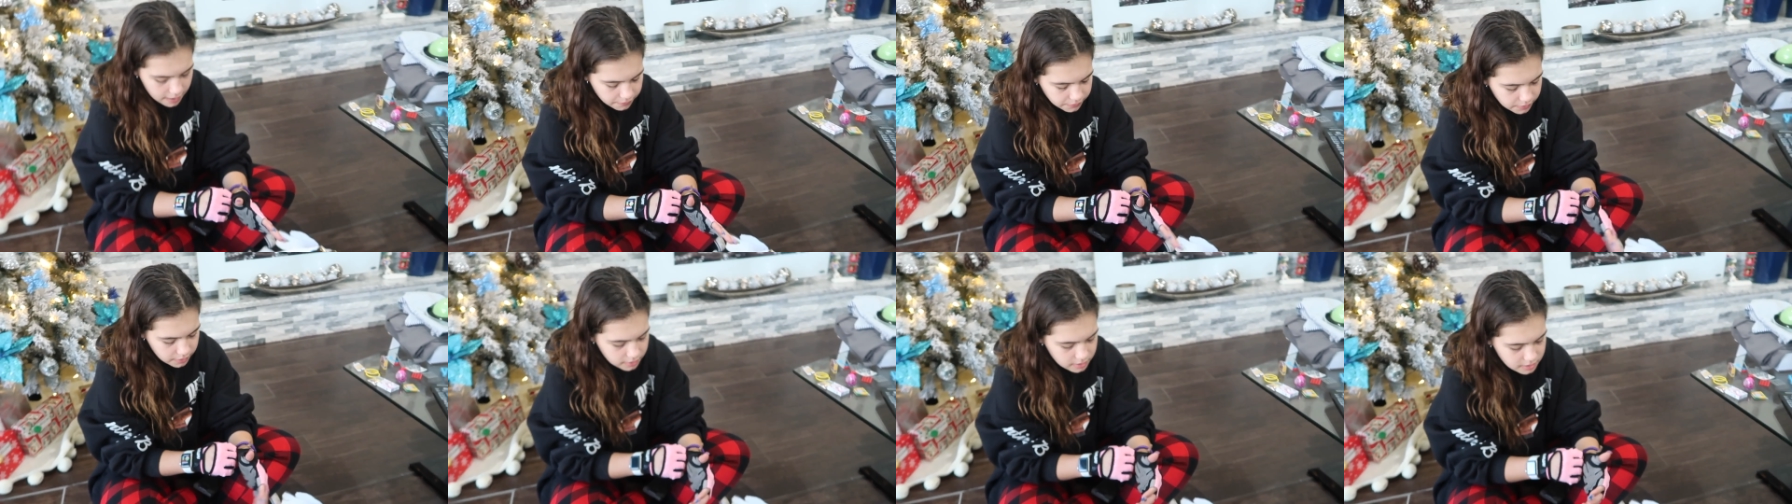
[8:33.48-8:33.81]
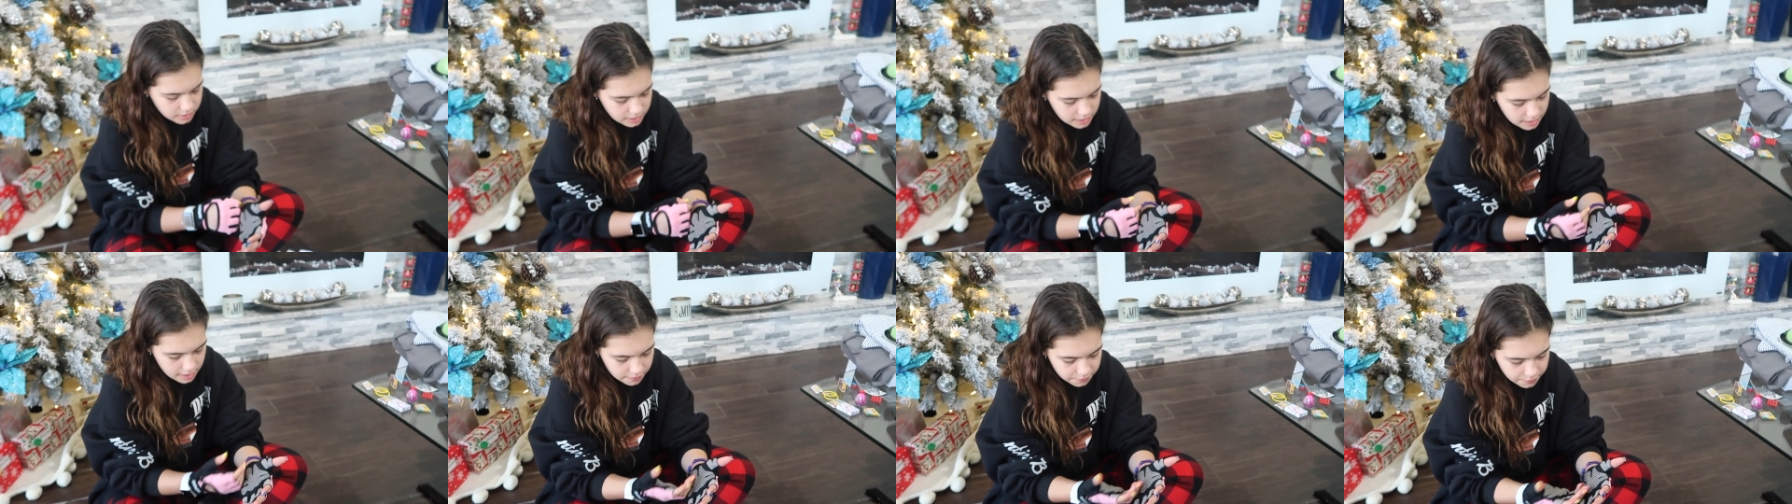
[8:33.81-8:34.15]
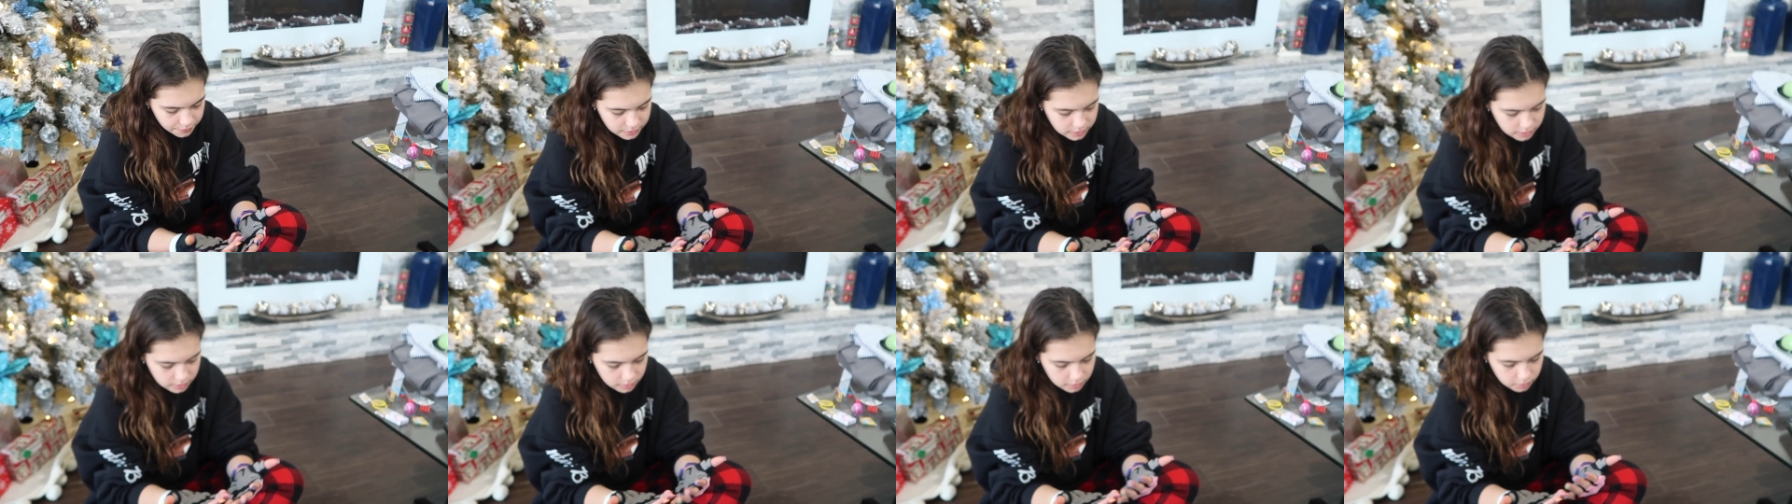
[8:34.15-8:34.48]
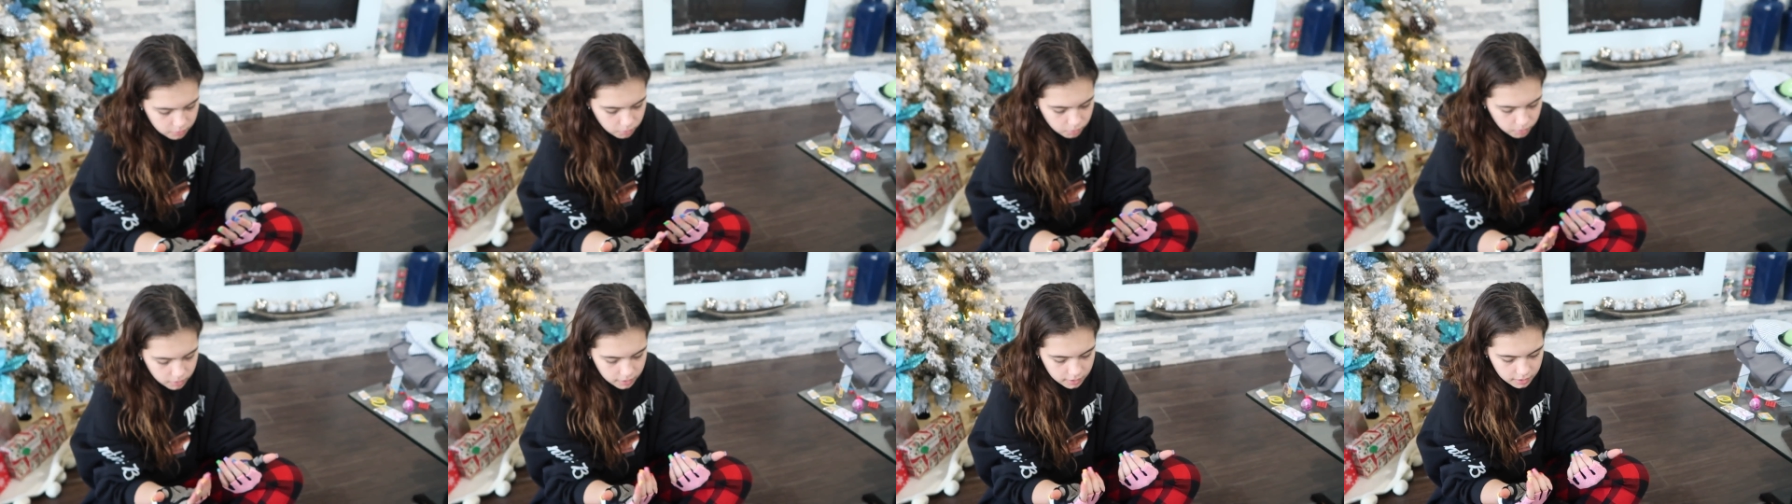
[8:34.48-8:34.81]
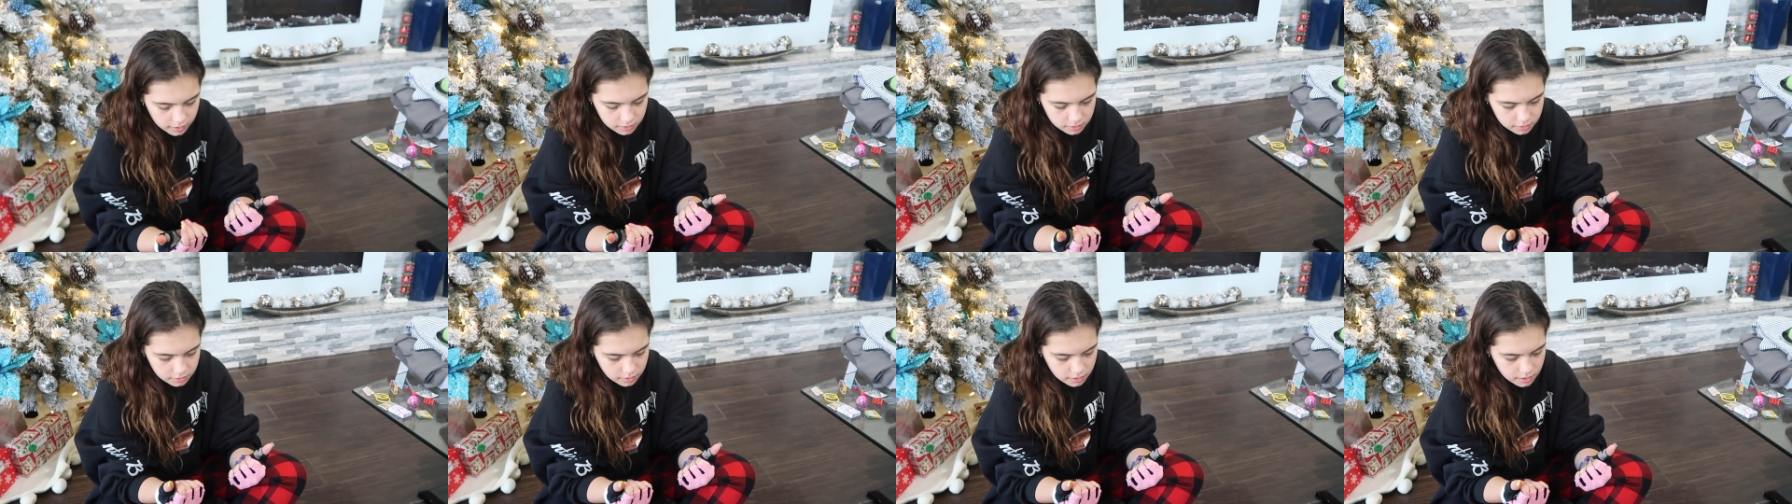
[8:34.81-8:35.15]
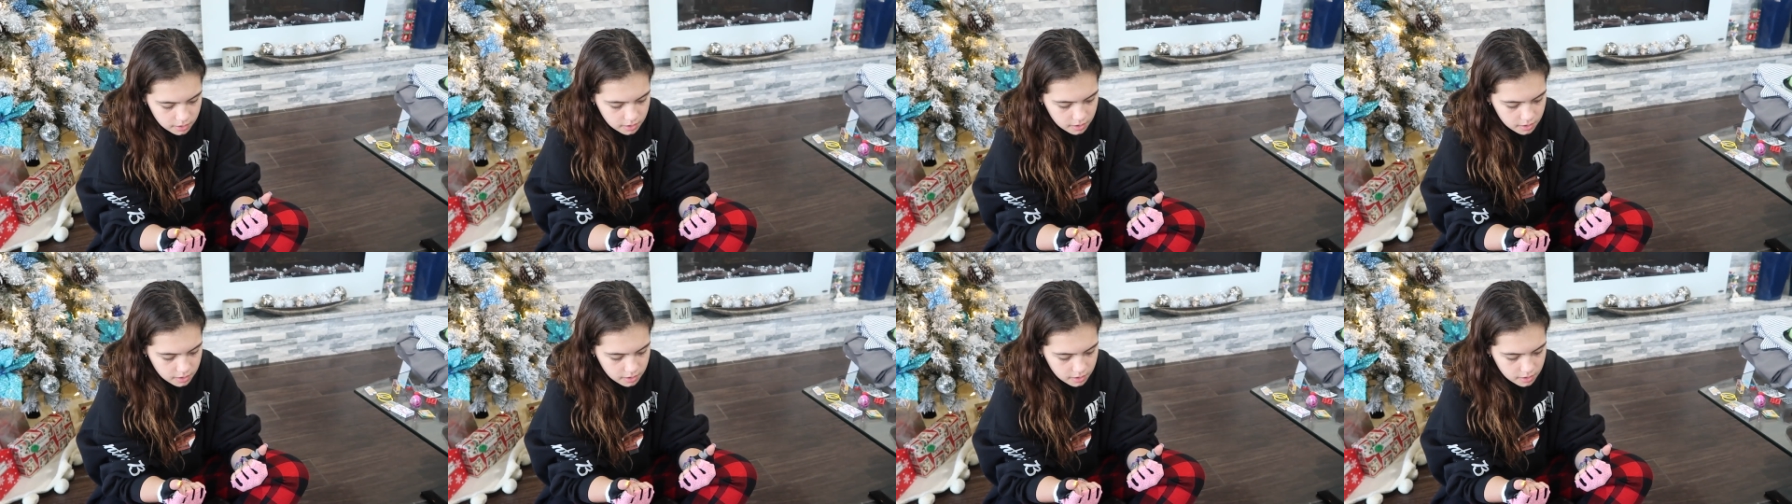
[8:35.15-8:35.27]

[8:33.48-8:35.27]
have to see if it's gonna work